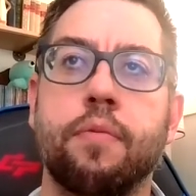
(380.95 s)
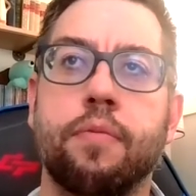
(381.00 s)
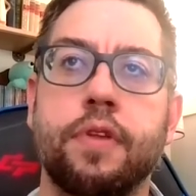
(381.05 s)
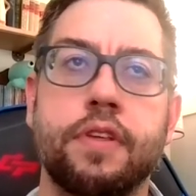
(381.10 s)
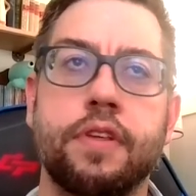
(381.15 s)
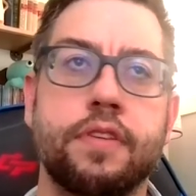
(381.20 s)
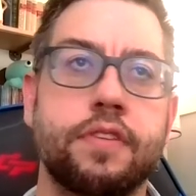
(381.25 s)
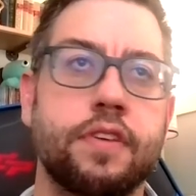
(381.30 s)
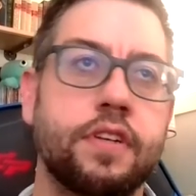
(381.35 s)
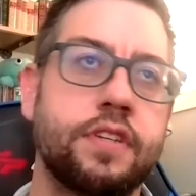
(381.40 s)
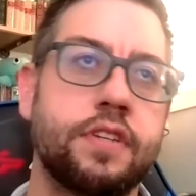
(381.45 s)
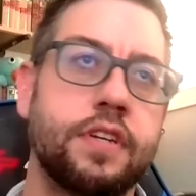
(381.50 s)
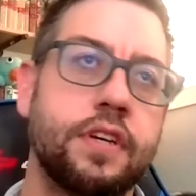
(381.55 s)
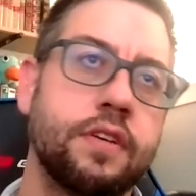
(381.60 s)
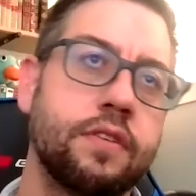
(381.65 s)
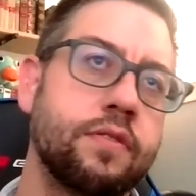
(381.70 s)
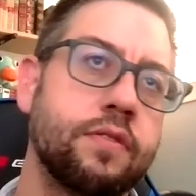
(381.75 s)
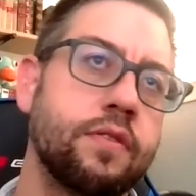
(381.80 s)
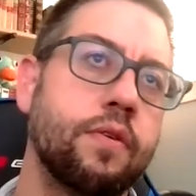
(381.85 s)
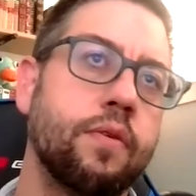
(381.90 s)
companies such
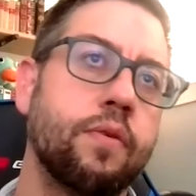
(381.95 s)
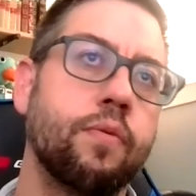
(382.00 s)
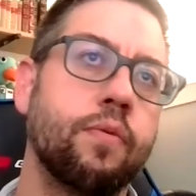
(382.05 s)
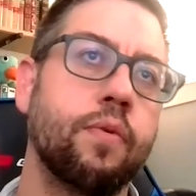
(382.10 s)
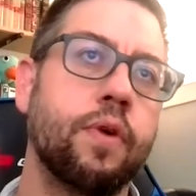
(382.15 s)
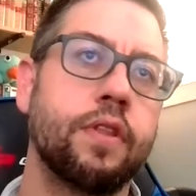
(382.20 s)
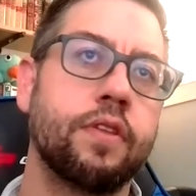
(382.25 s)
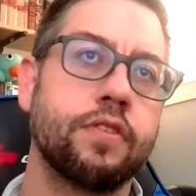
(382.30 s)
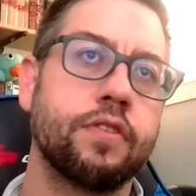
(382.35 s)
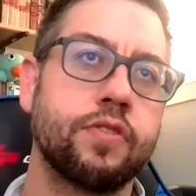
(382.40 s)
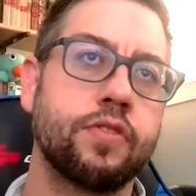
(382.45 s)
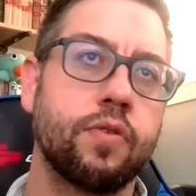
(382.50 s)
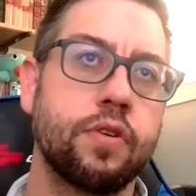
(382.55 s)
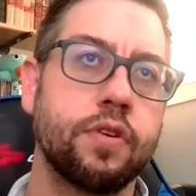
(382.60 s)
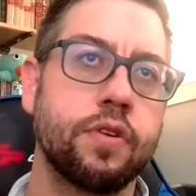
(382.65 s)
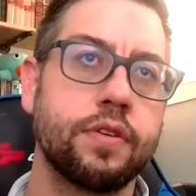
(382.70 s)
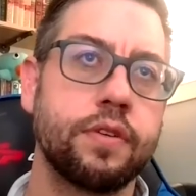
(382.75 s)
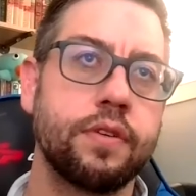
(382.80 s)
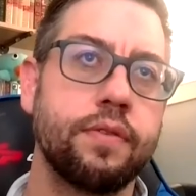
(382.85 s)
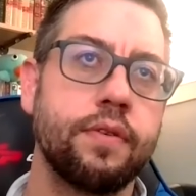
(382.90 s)
as
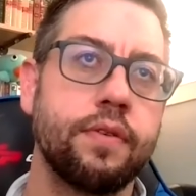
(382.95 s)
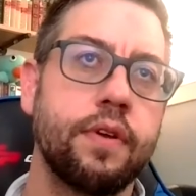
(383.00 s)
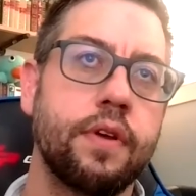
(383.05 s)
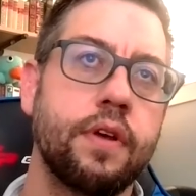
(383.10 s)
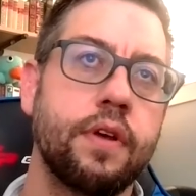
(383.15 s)
WeatherSource.